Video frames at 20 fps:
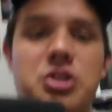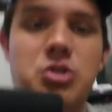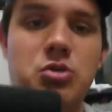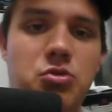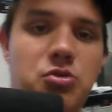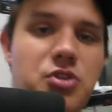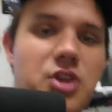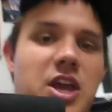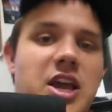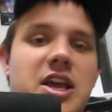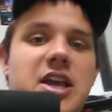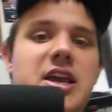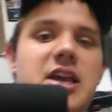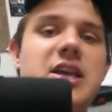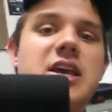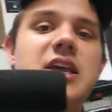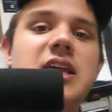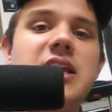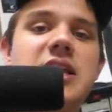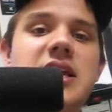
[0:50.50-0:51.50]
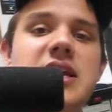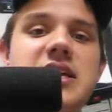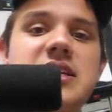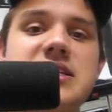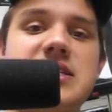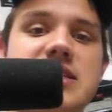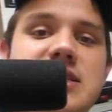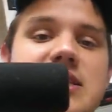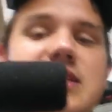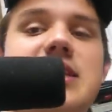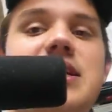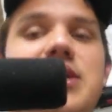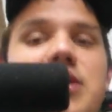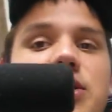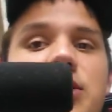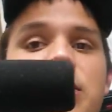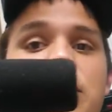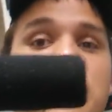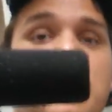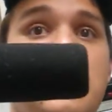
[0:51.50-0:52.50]
do you think he is
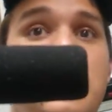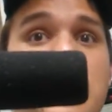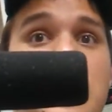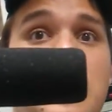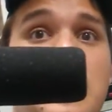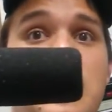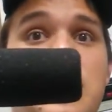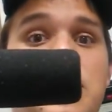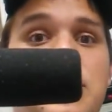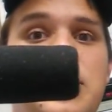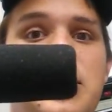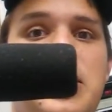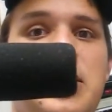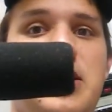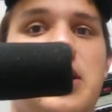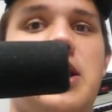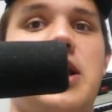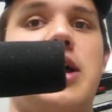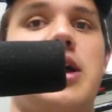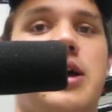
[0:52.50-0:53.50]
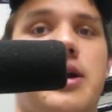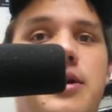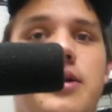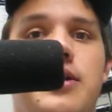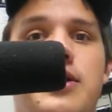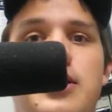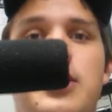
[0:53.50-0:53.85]
still the